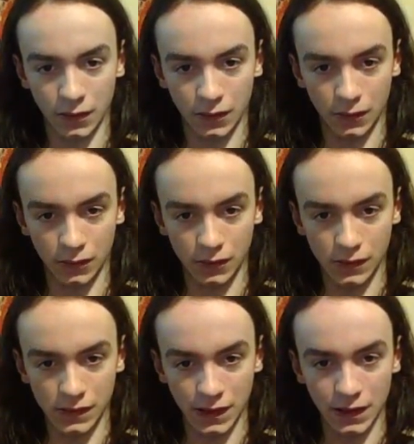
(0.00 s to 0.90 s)
You can
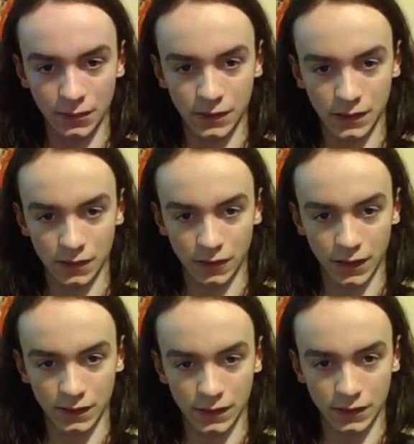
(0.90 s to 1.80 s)
say I'm
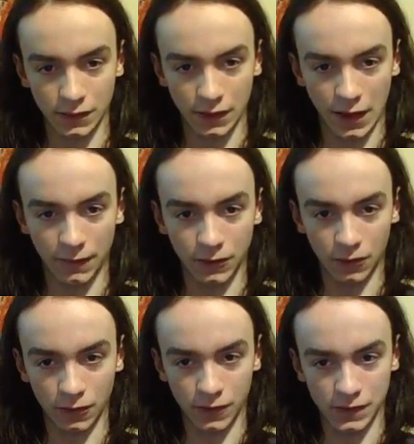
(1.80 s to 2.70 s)
dishonest, you can have your
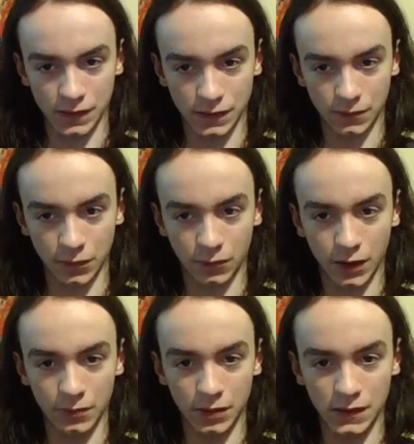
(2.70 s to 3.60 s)
criticism, but why
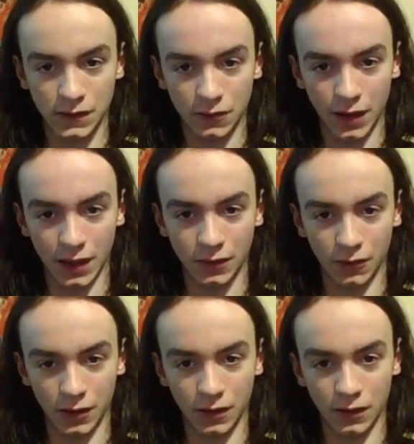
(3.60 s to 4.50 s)
be so
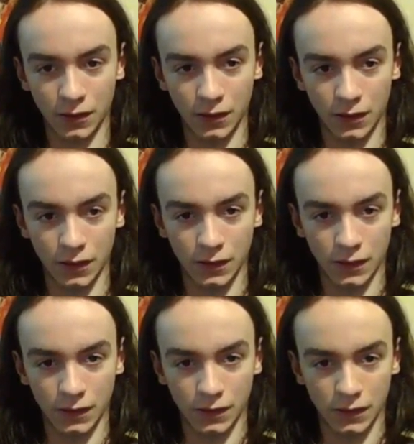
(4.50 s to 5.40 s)
angry?
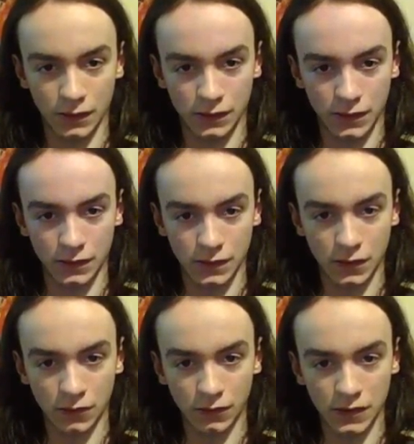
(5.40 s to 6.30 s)
There's no
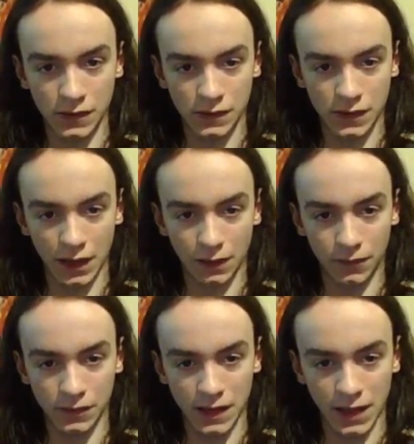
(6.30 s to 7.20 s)
reason to ever
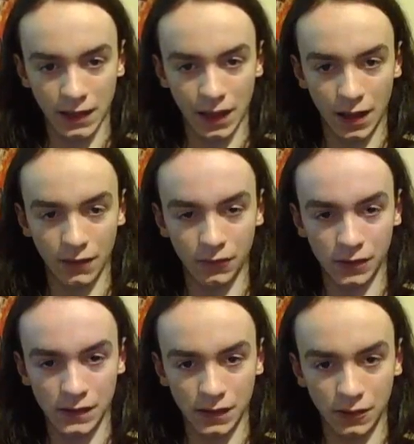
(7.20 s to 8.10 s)
take every
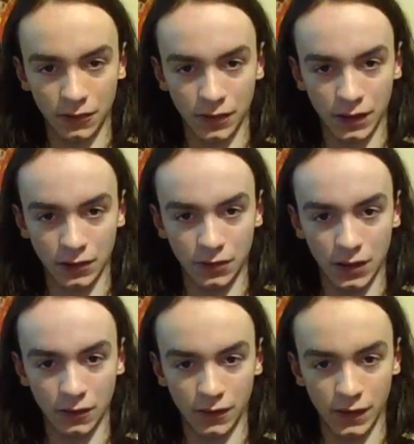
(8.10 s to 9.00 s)
single thing you
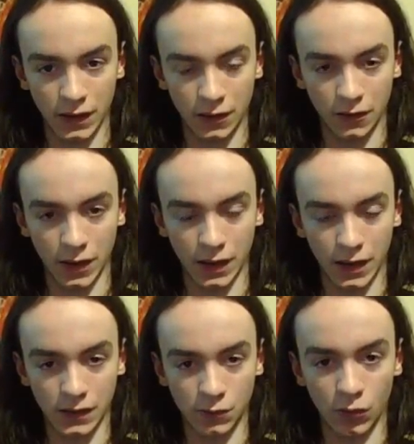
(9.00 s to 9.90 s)
hear on the internet
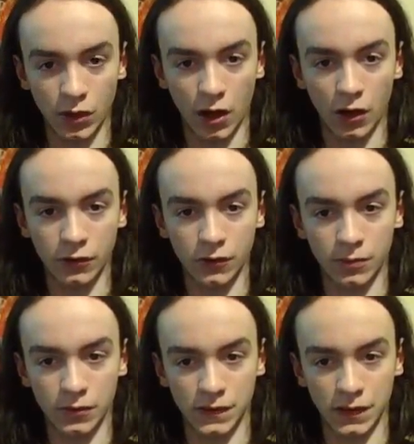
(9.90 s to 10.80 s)
as
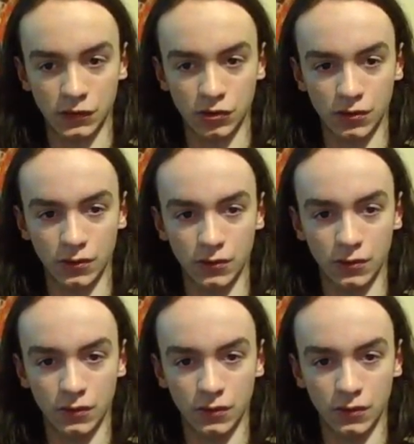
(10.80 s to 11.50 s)
100% true.